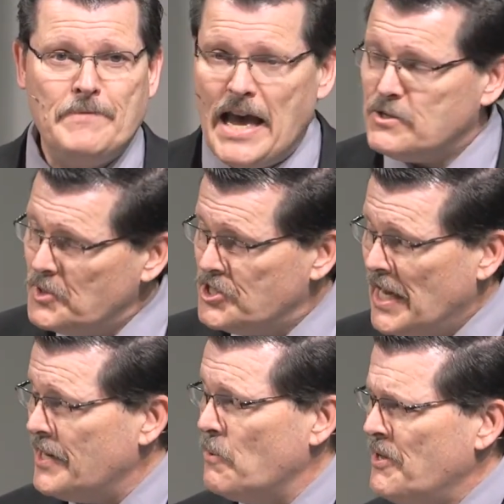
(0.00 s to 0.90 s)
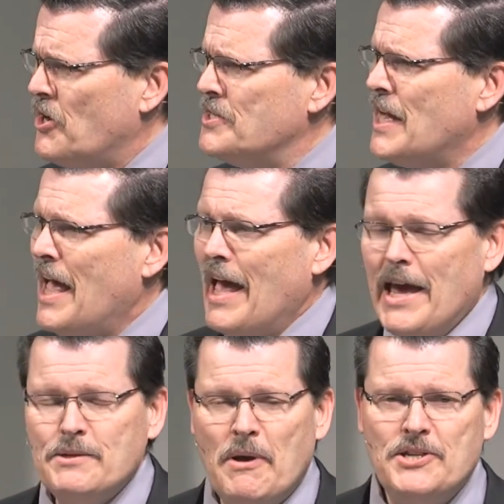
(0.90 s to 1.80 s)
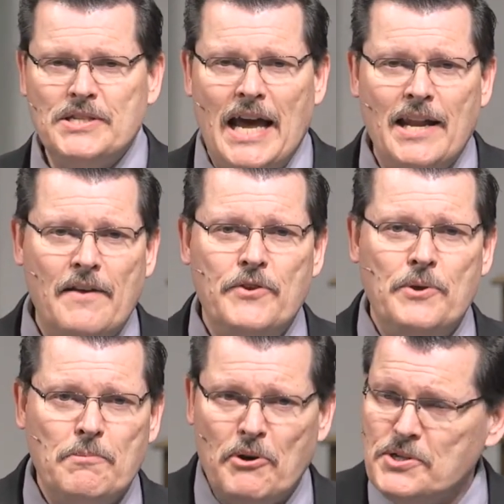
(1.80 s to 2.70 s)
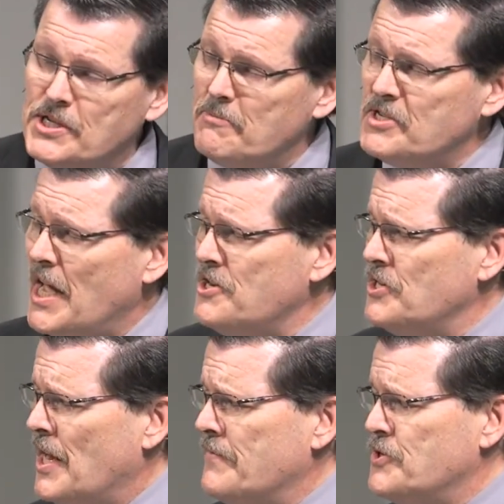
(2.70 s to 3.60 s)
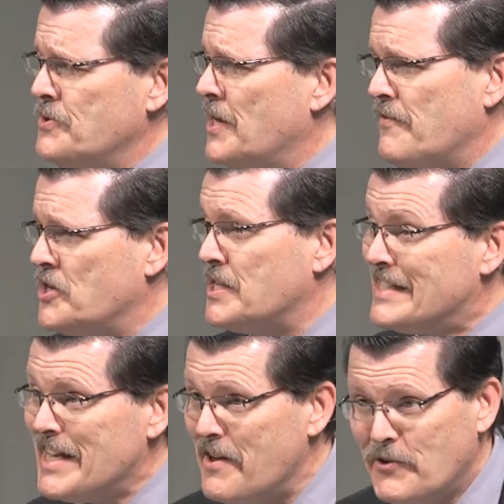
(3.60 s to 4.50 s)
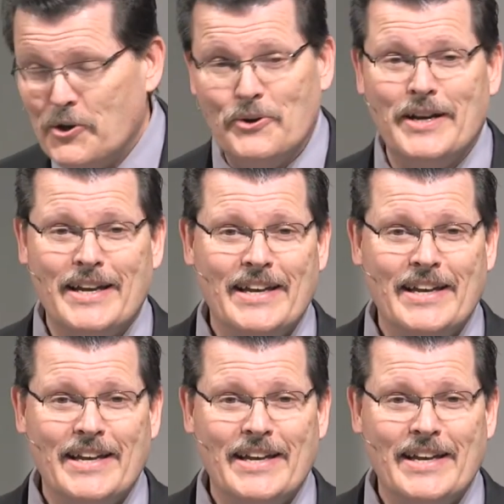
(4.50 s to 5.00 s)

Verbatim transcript: That's what you got to know because as much as I love you and the person sitting beside you loves you, none of us can save you.